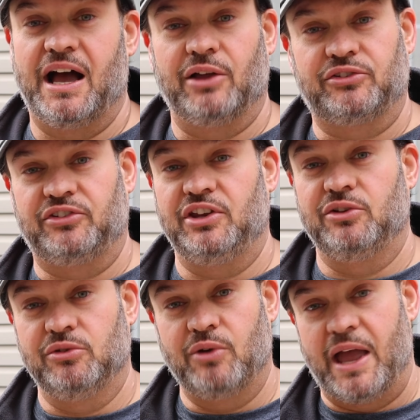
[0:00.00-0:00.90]
I'll see
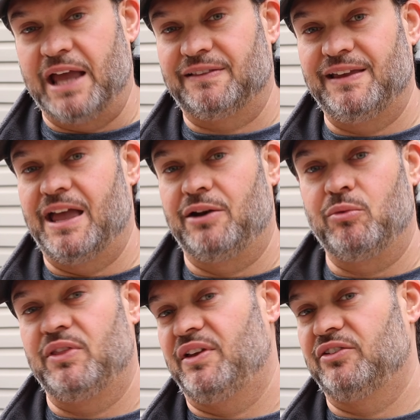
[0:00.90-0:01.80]
you at the end
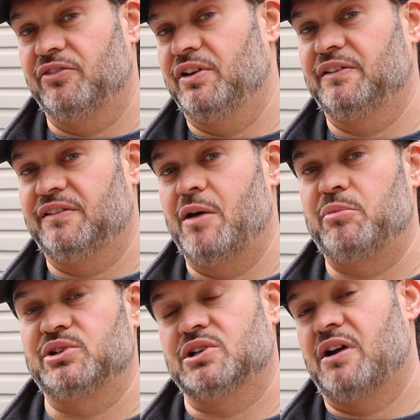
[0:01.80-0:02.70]
when these have hit temperature.